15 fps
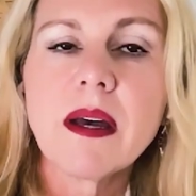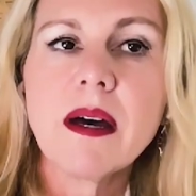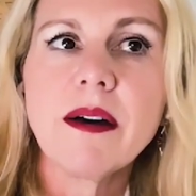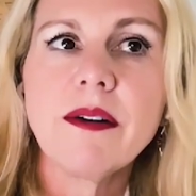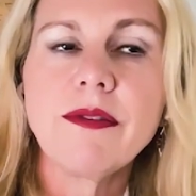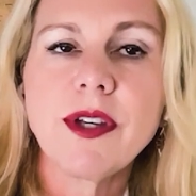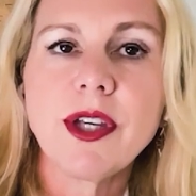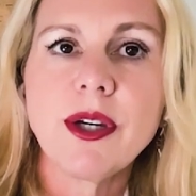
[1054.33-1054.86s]

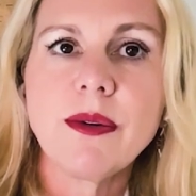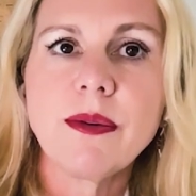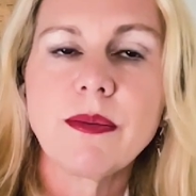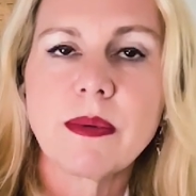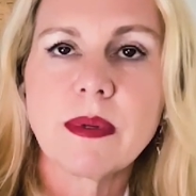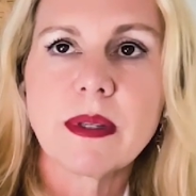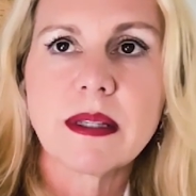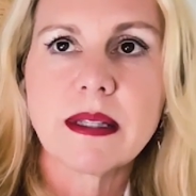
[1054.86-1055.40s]
of you
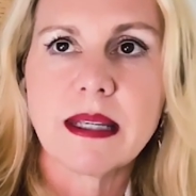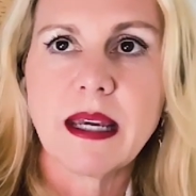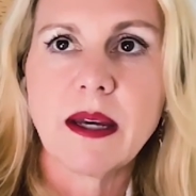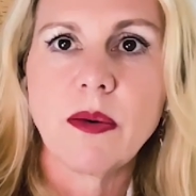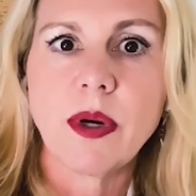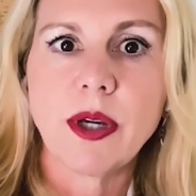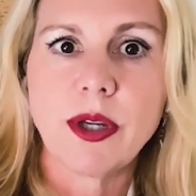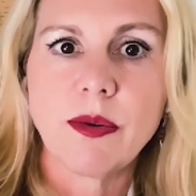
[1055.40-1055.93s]
seeing
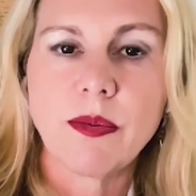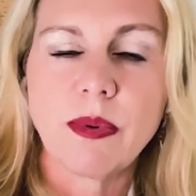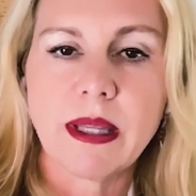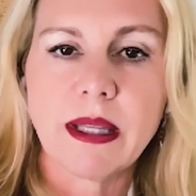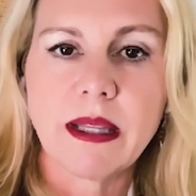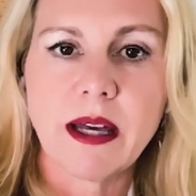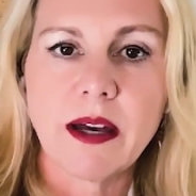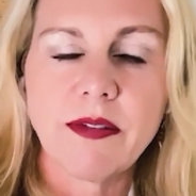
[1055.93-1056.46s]
what you
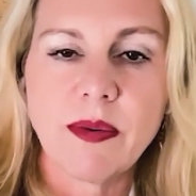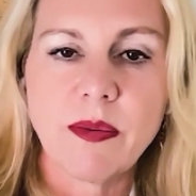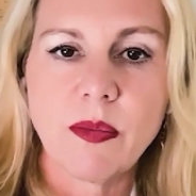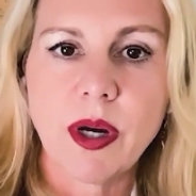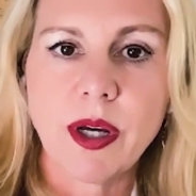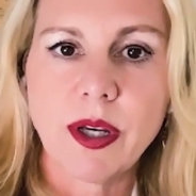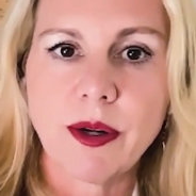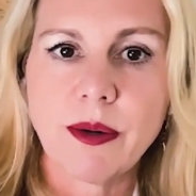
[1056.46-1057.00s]
really love and
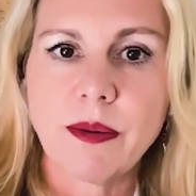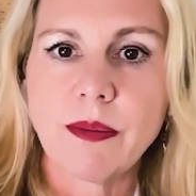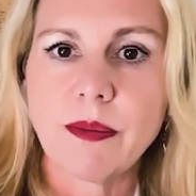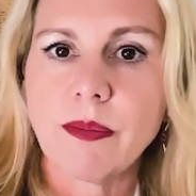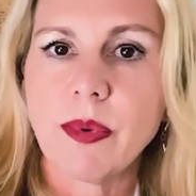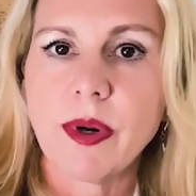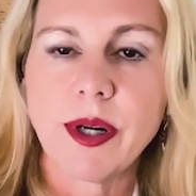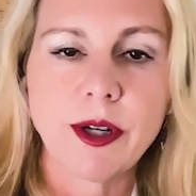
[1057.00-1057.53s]
what you're
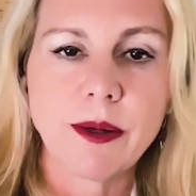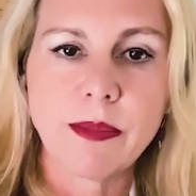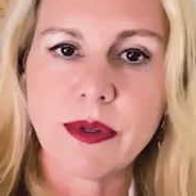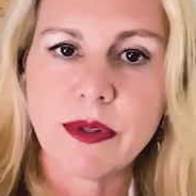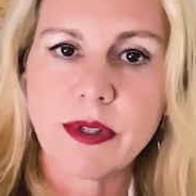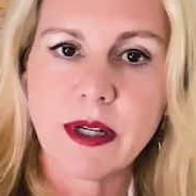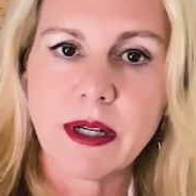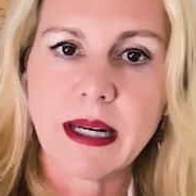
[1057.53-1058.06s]

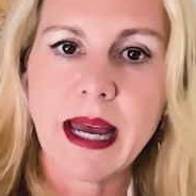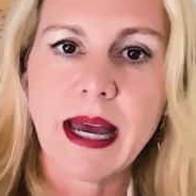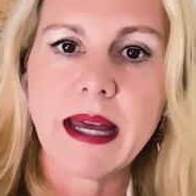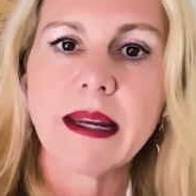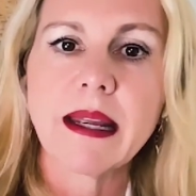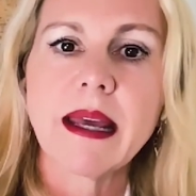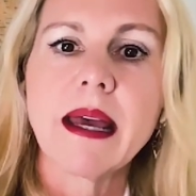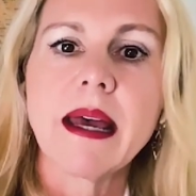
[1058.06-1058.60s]
most good at.